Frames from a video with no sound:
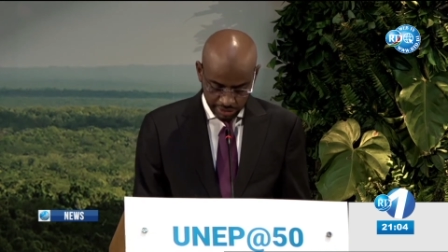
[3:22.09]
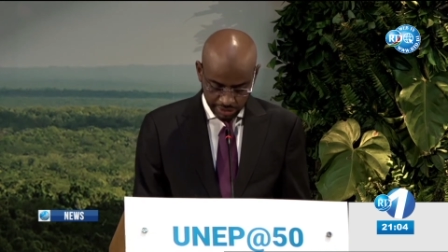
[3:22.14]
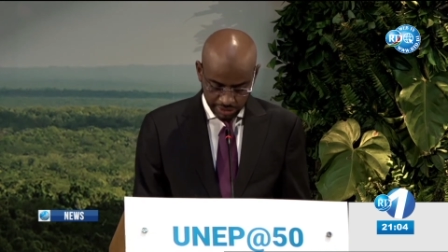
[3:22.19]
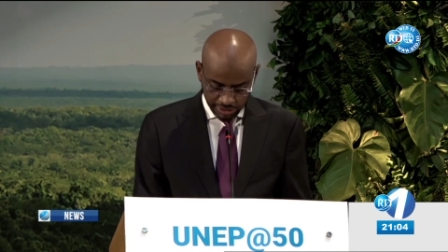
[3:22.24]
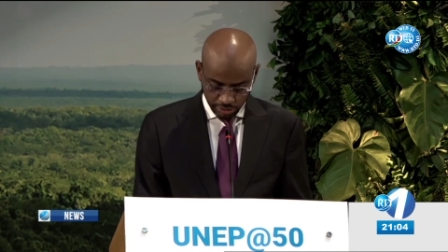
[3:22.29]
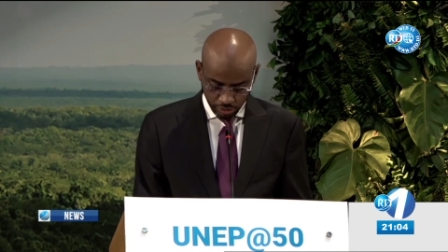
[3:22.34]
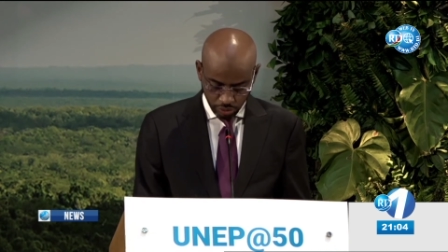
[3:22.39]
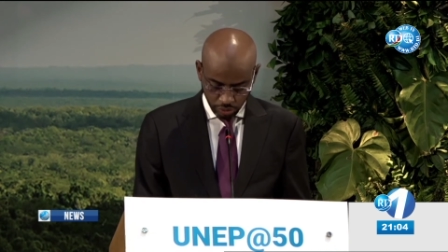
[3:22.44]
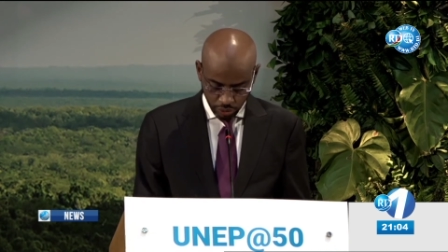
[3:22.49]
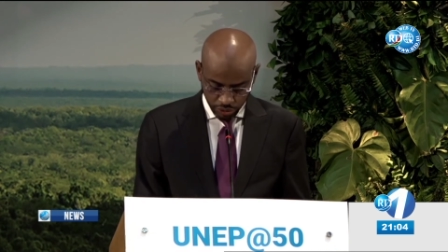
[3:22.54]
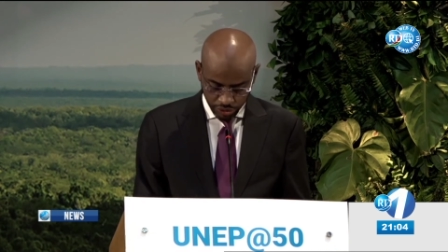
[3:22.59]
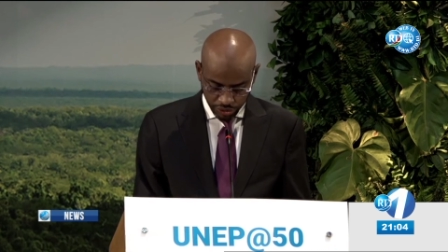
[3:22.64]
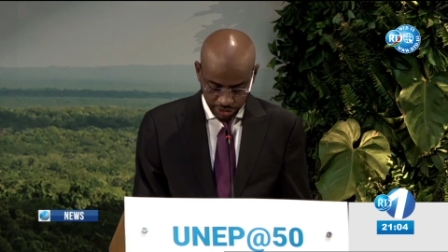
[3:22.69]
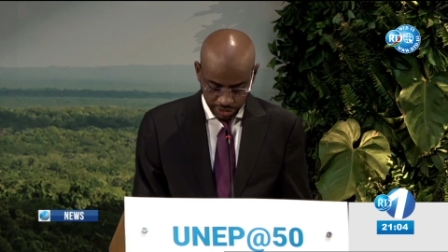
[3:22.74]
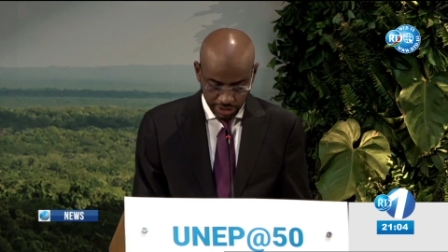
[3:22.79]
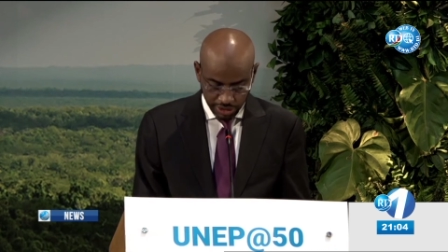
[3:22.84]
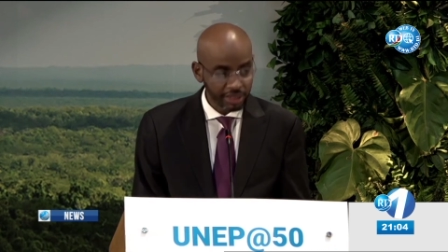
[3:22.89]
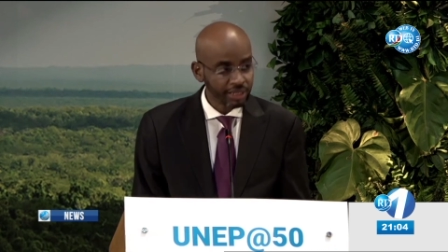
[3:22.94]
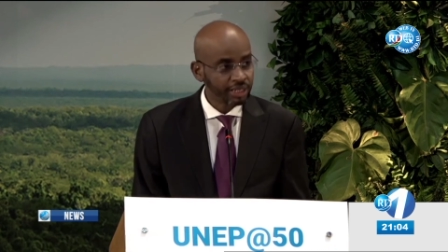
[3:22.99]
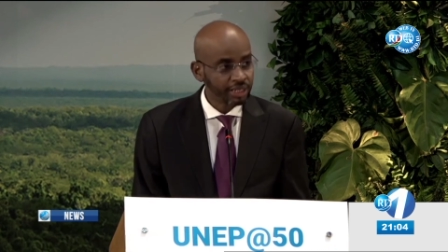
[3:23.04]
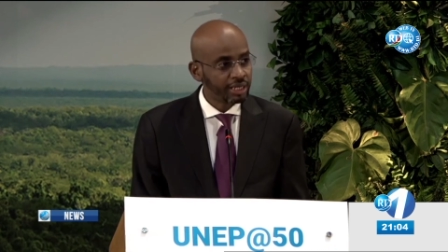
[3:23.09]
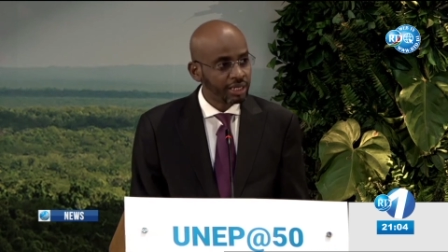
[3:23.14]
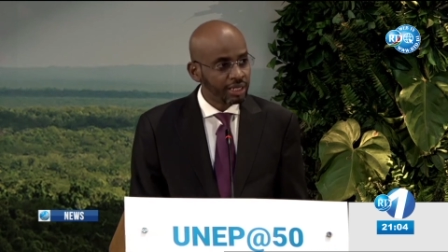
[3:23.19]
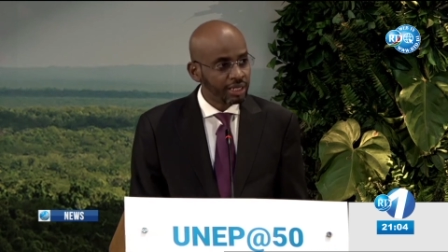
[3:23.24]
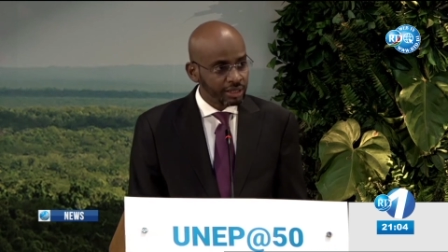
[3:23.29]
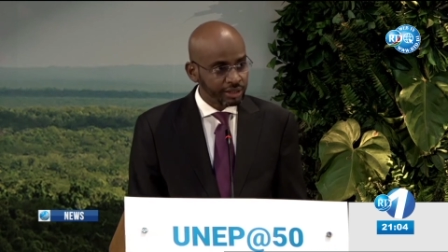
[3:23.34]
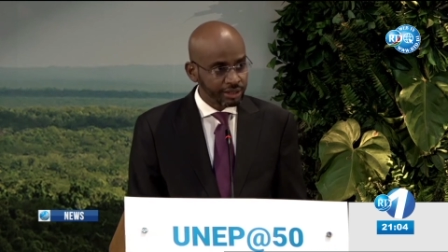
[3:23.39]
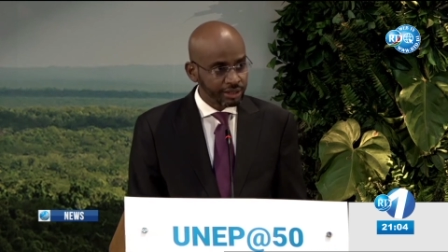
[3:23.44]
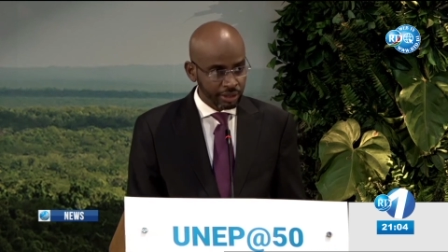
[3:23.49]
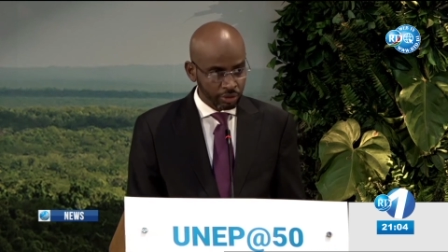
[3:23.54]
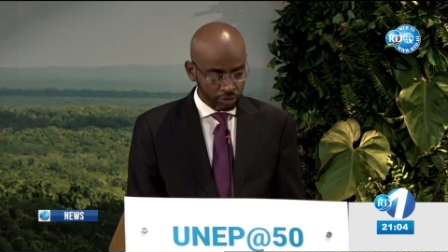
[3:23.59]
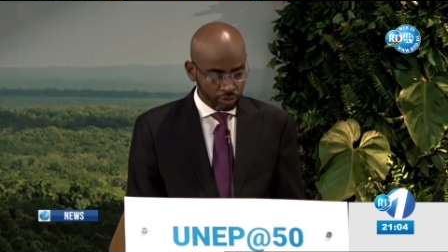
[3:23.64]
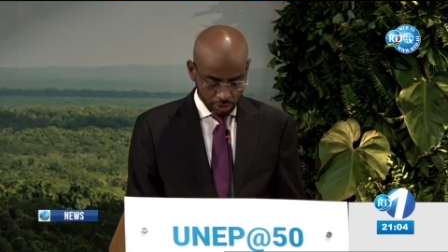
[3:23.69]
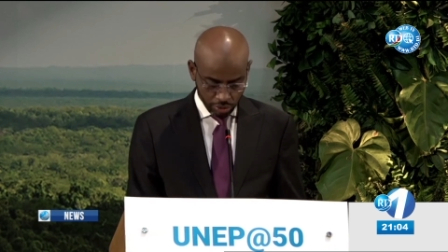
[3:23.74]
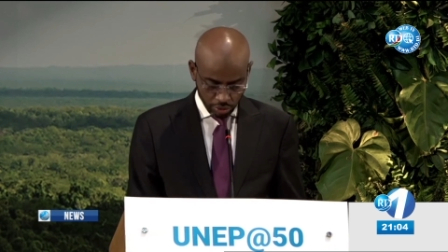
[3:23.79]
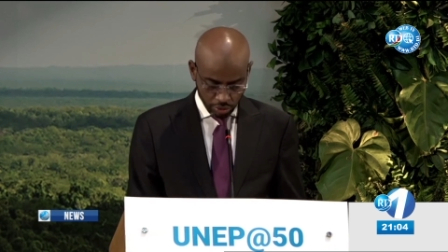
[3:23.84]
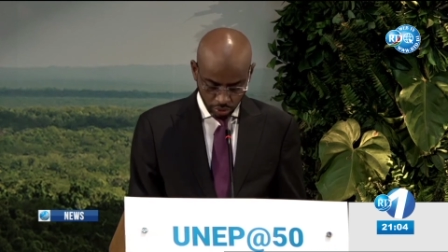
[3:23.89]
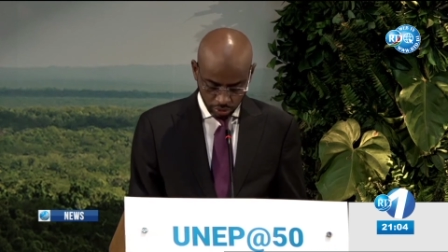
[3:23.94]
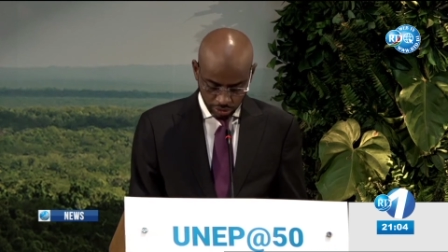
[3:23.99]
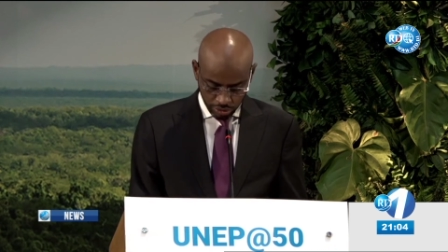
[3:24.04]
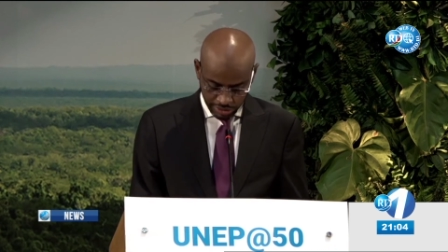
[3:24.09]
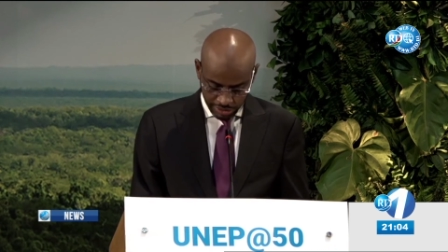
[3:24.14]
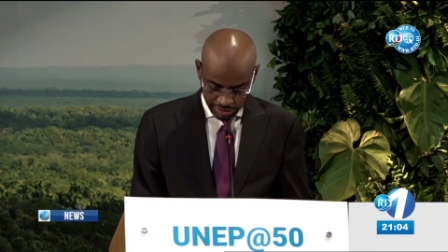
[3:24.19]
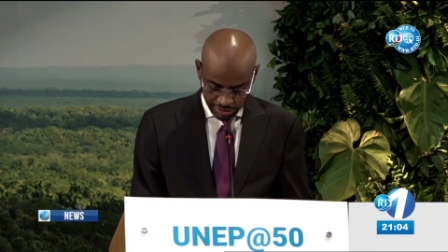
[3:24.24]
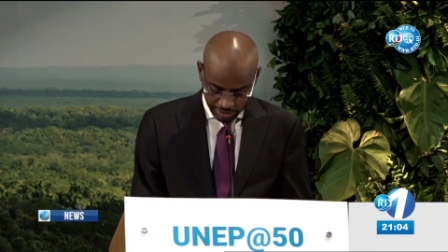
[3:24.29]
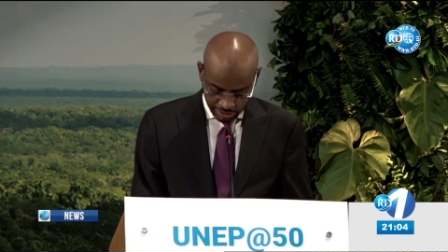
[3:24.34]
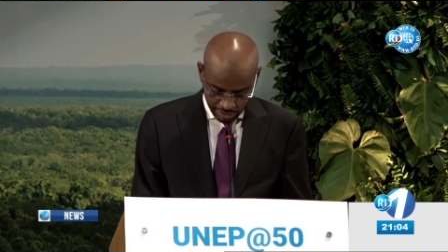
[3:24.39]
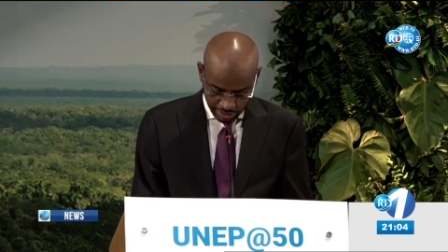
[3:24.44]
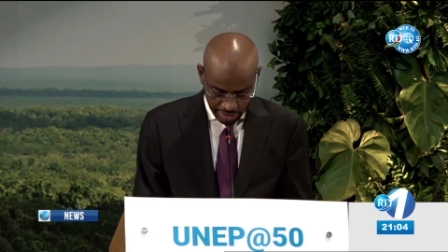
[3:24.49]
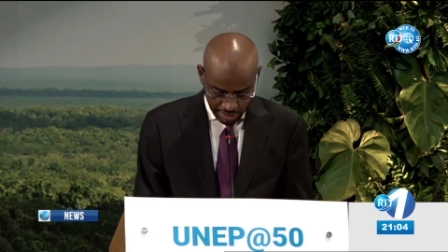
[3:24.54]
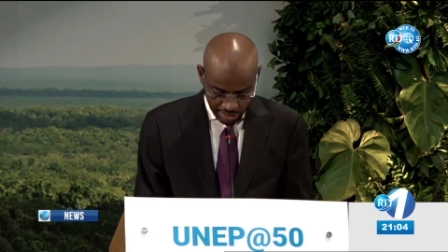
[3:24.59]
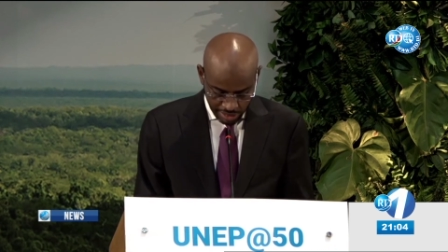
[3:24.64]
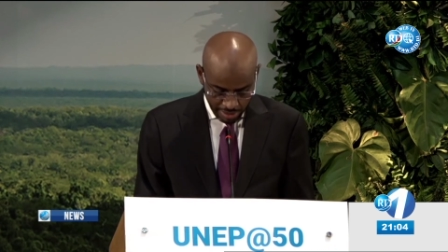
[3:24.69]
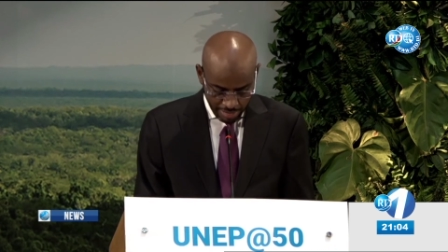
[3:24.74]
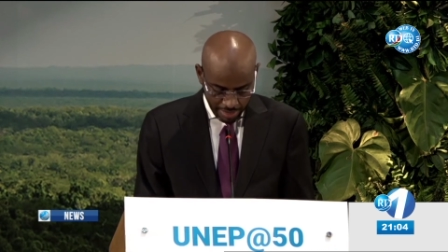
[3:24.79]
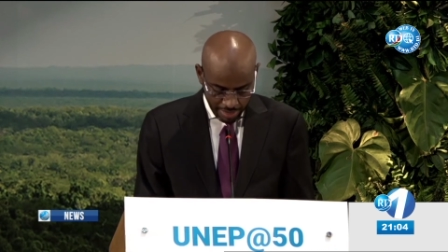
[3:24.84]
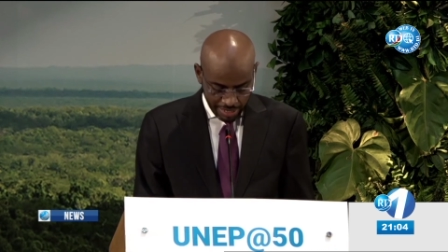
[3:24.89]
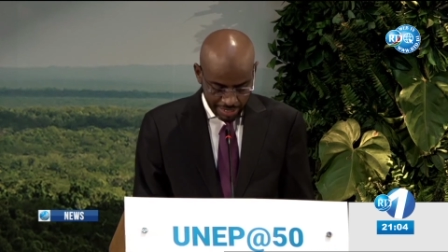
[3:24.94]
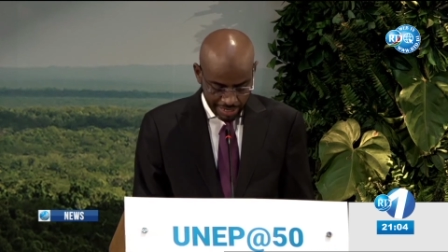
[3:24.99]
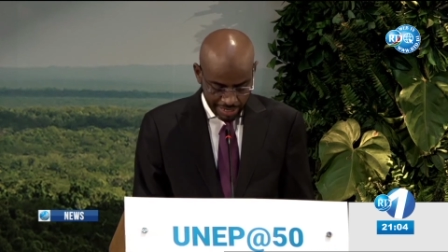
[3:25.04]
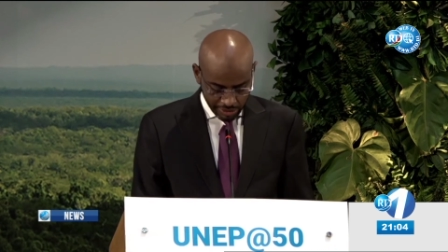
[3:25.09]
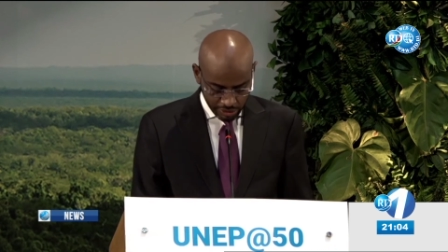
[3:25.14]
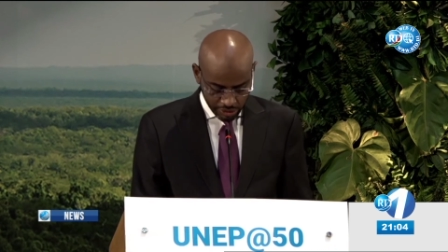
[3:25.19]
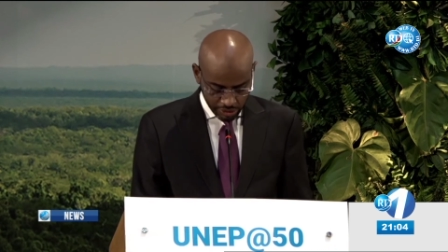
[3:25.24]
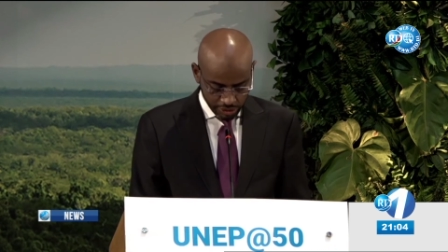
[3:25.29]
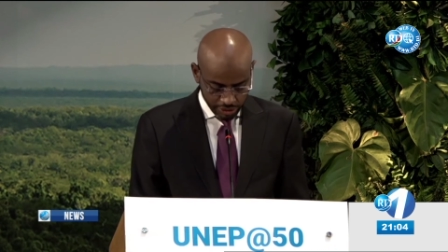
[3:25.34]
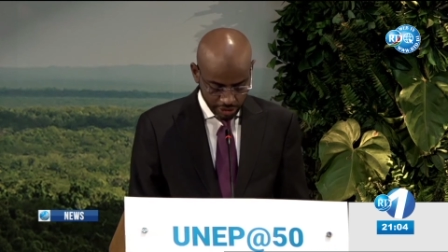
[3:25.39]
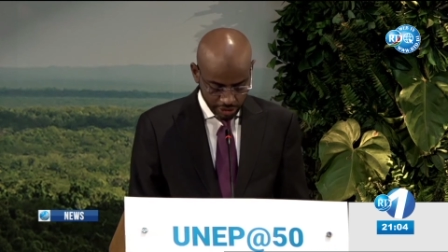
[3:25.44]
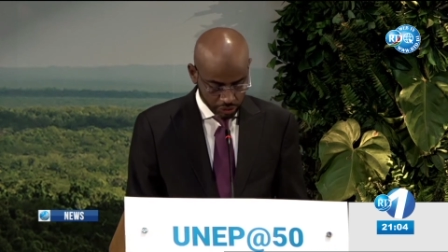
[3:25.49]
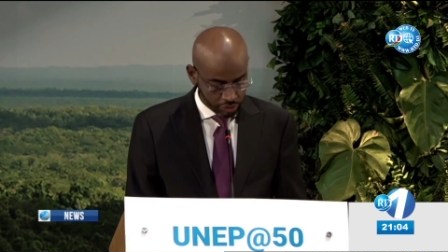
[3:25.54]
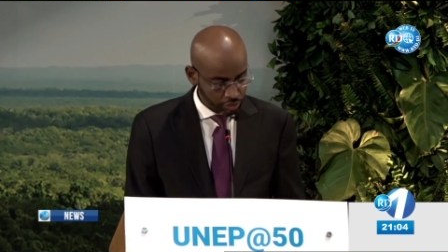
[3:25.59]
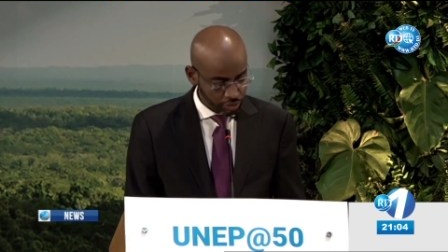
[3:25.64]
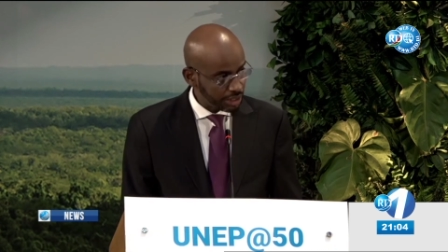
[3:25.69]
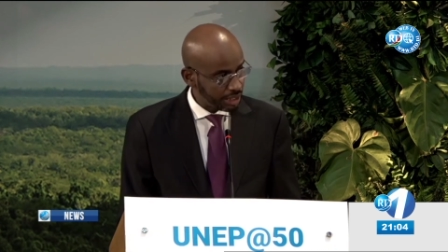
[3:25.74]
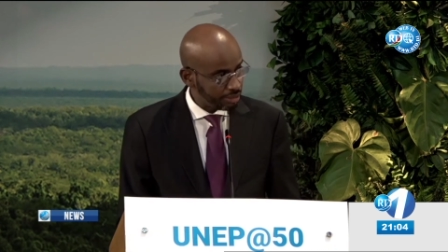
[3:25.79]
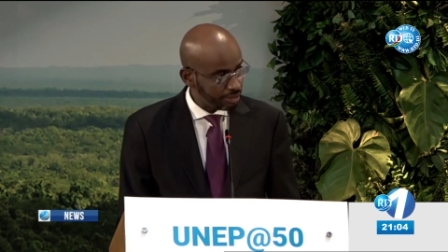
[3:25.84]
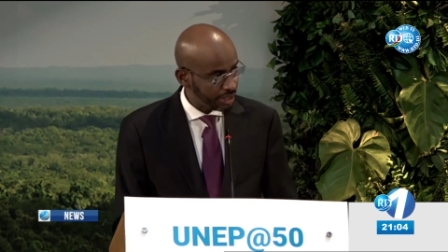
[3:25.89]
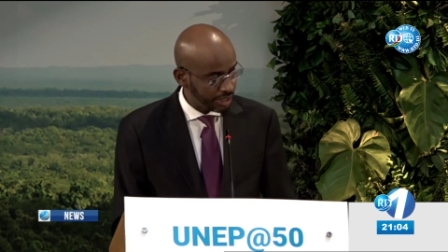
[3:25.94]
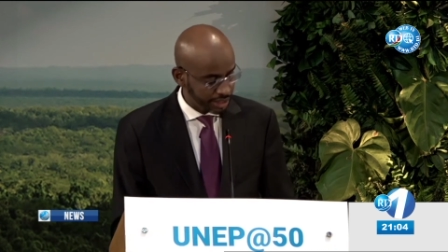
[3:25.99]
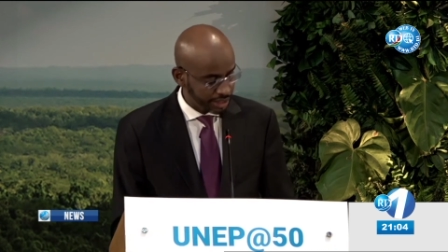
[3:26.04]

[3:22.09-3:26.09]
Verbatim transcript: to thank the government and people of Kenya for the